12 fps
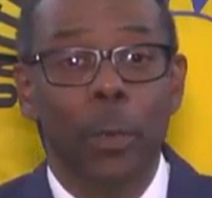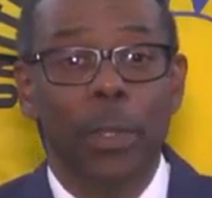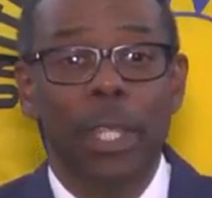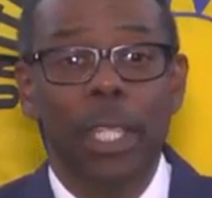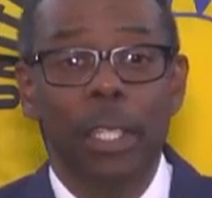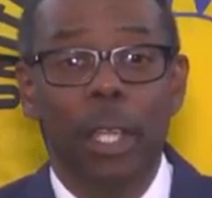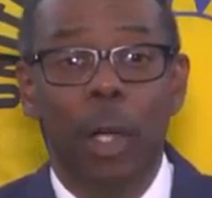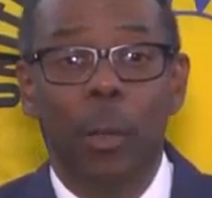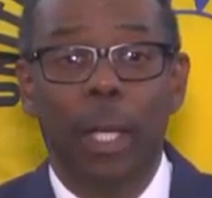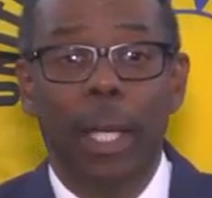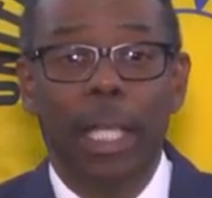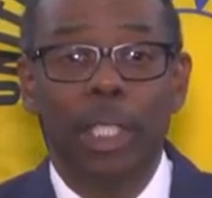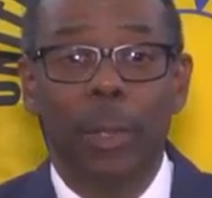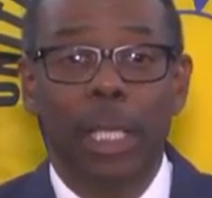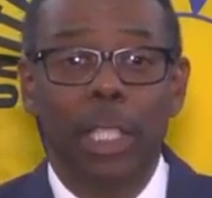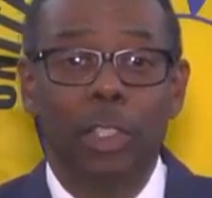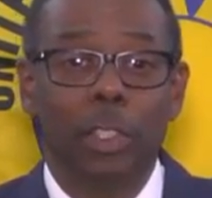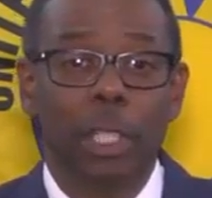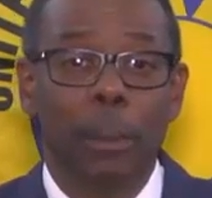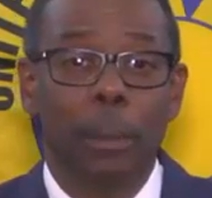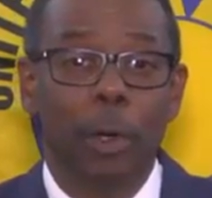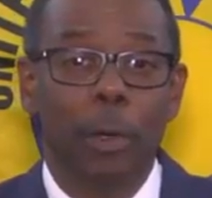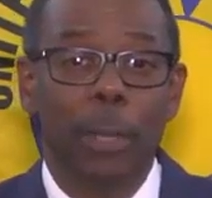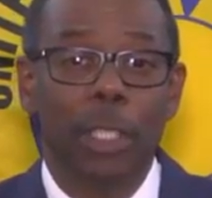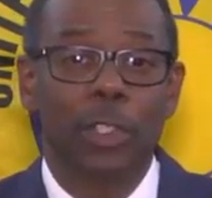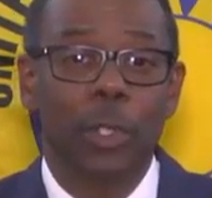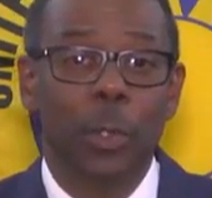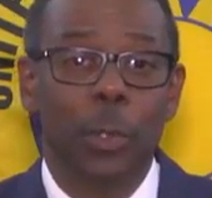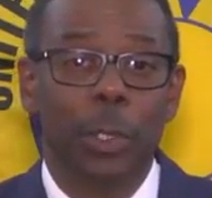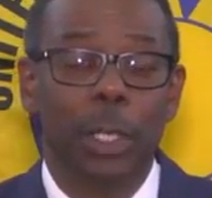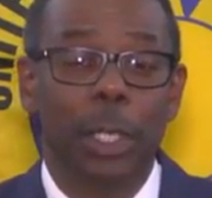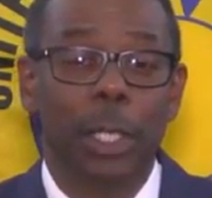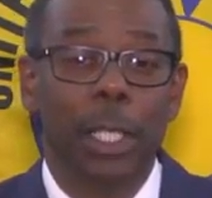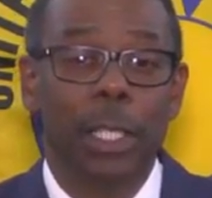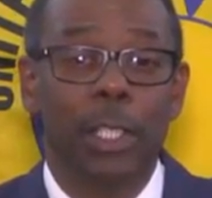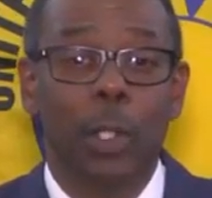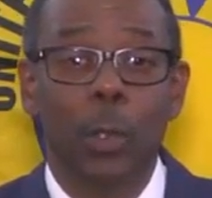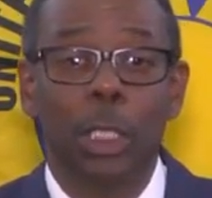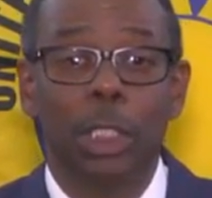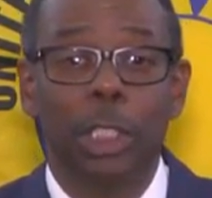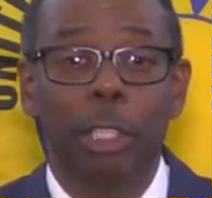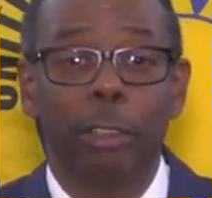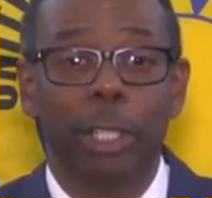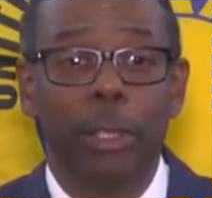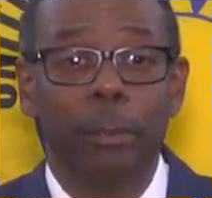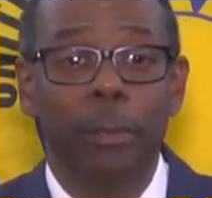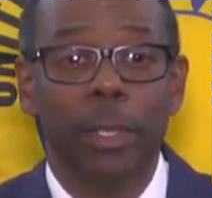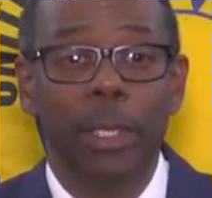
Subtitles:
Within our education empowerment zone in the Coolidge area,